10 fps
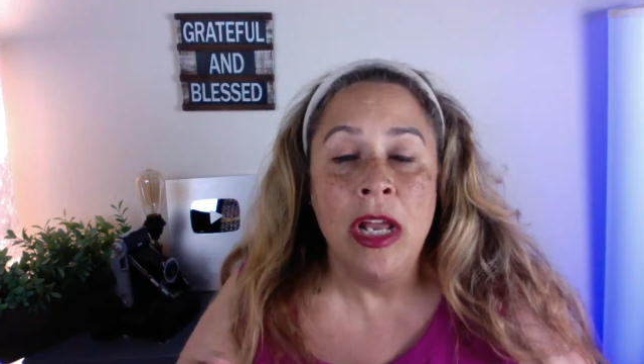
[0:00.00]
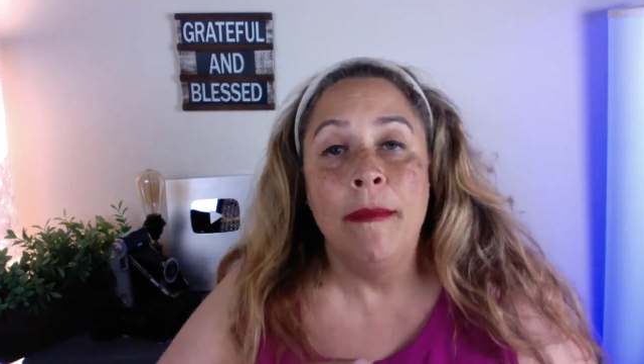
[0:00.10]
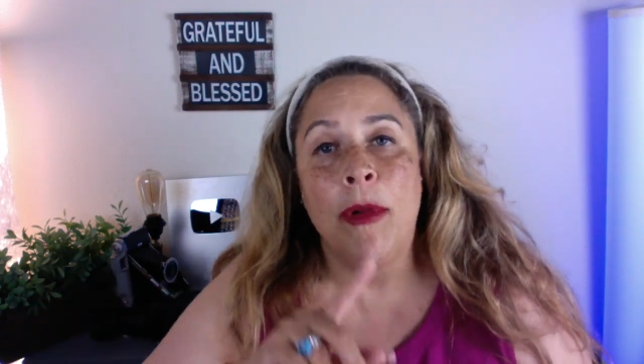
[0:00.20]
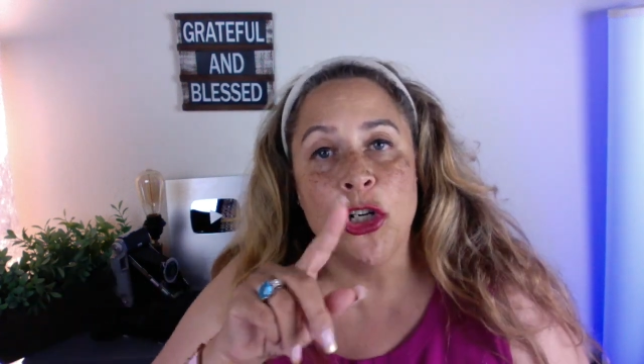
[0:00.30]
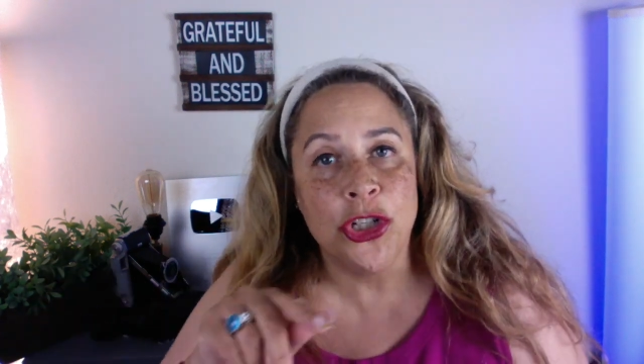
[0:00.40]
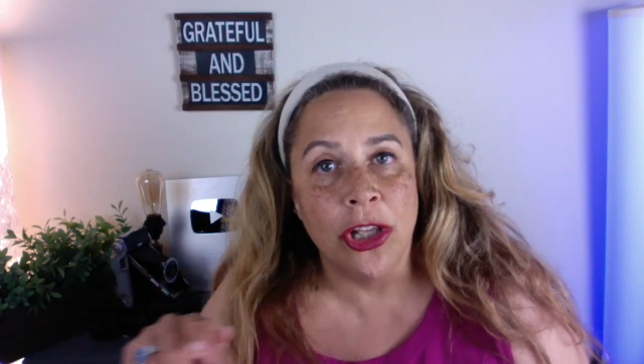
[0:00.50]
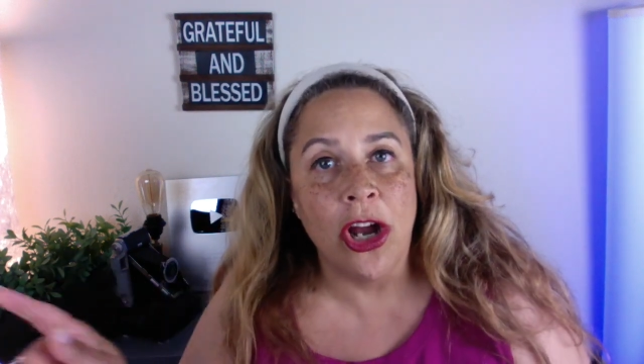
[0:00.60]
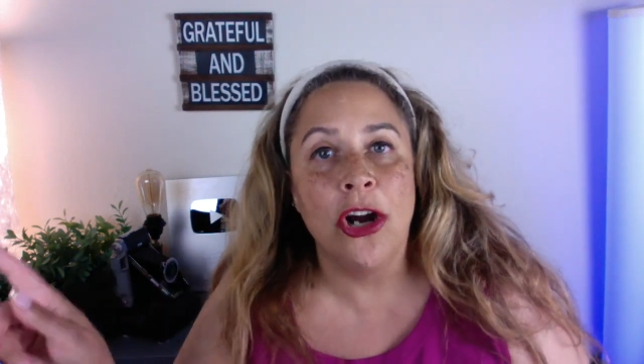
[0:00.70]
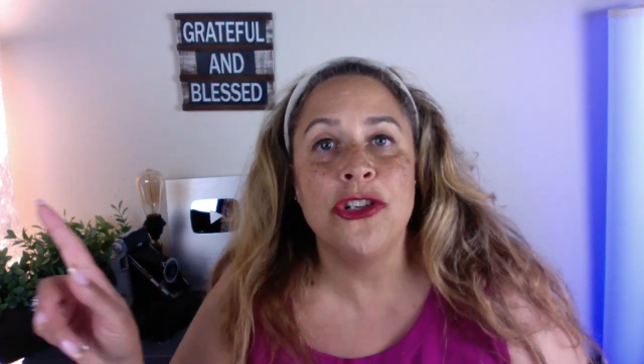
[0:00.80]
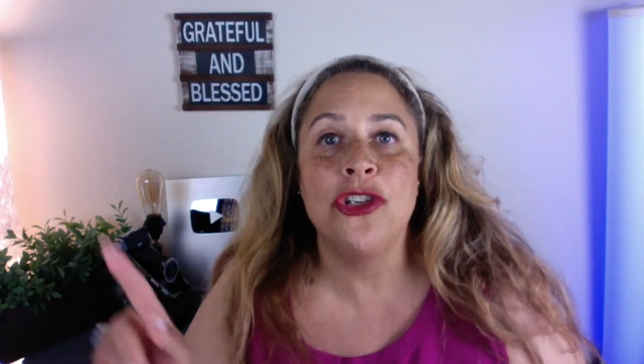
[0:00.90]
Martial
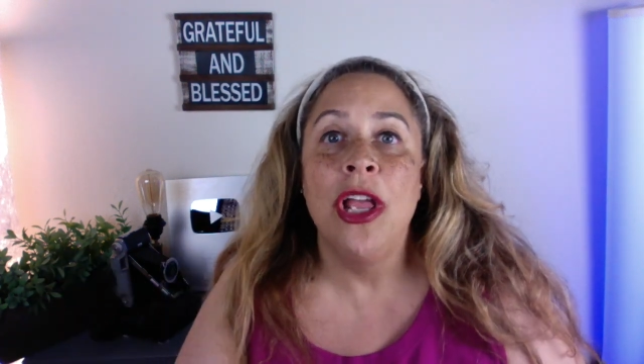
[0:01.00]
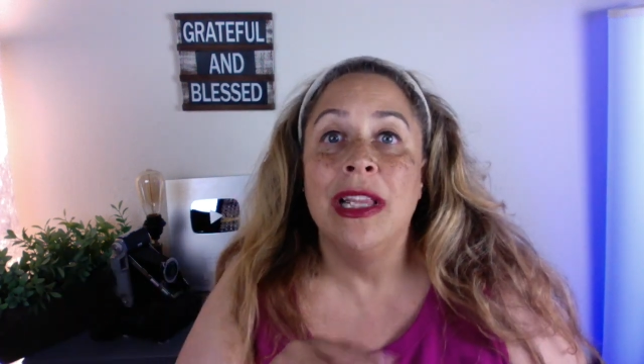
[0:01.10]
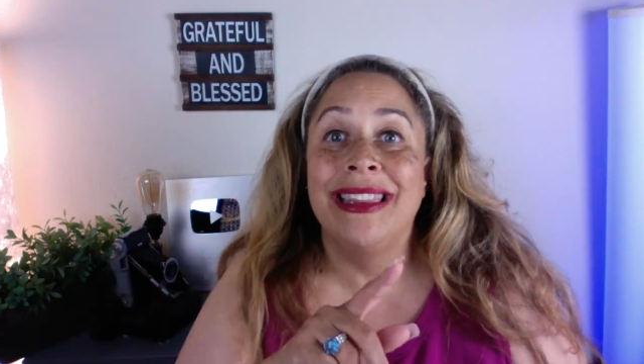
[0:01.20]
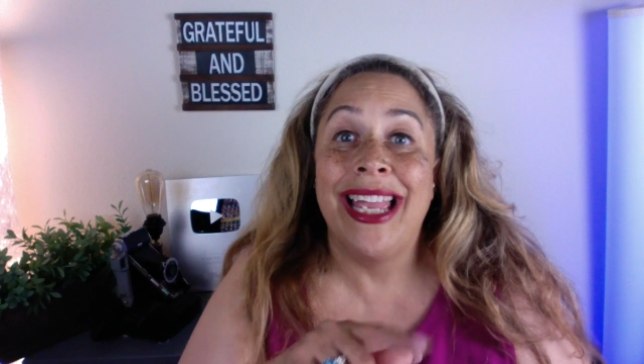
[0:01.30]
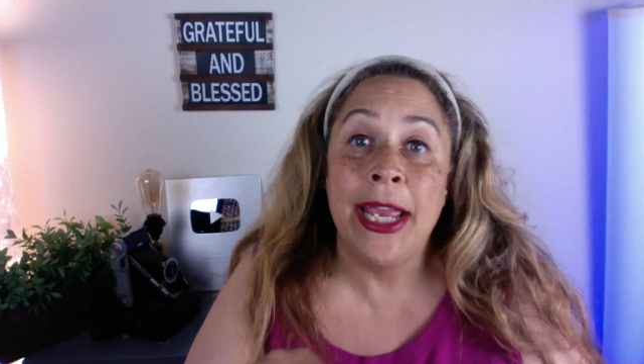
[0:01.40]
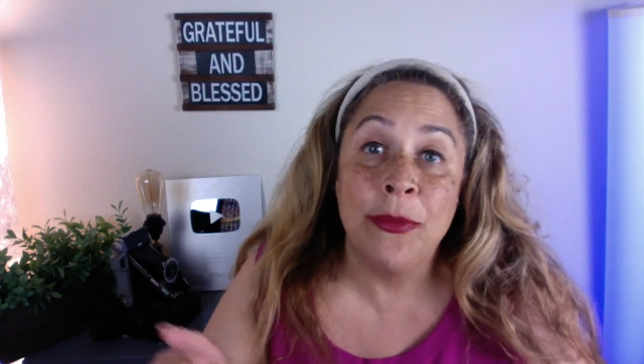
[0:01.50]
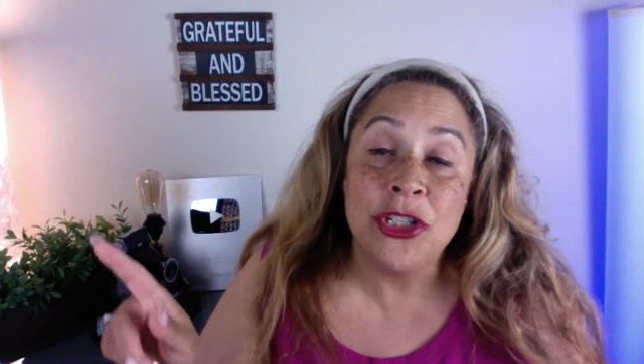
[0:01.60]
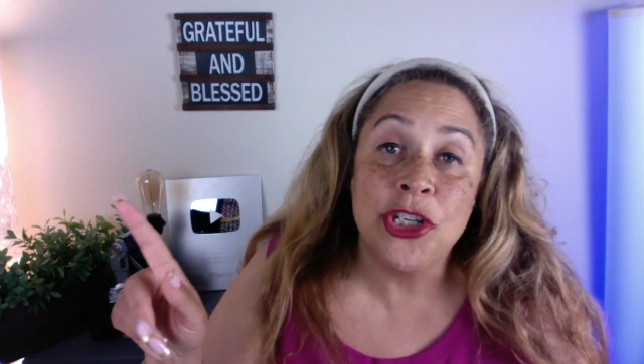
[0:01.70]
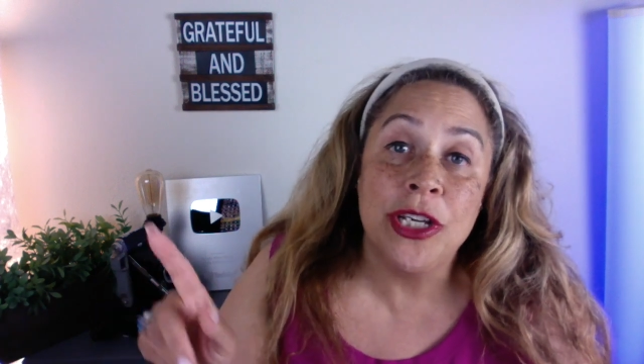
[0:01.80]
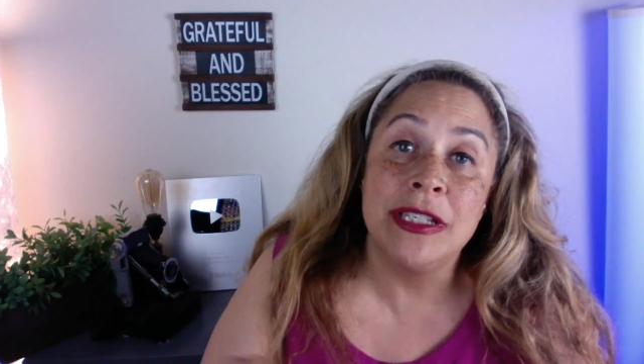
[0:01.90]
arts,
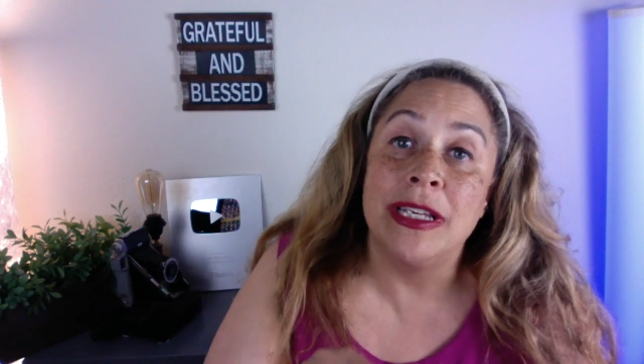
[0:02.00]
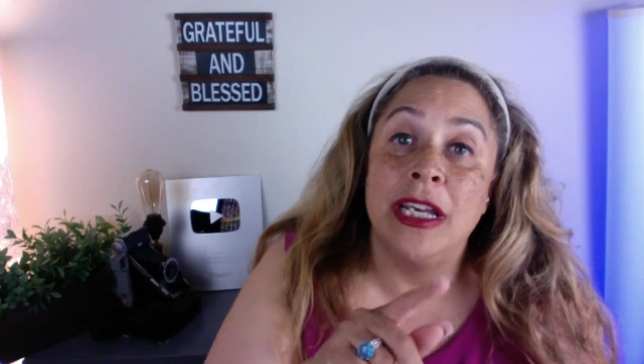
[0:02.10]
languages,